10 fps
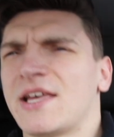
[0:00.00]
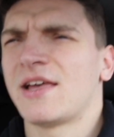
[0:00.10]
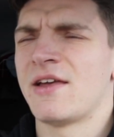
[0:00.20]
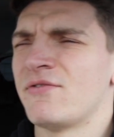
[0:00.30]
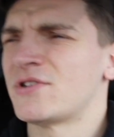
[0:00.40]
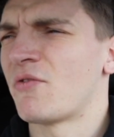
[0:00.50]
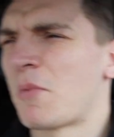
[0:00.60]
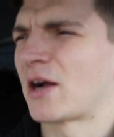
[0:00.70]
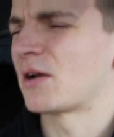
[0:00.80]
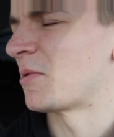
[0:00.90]
hit into
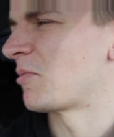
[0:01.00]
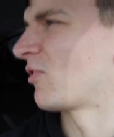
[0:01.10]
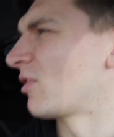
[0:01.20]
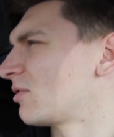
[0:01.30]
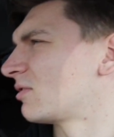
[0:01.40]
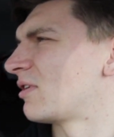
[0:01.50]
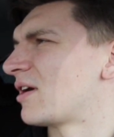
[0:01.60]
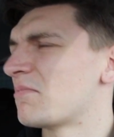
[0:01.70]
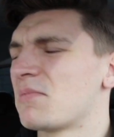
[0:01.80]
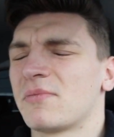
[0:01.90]
the back of me before.
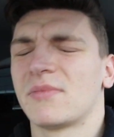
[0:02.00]
Alright.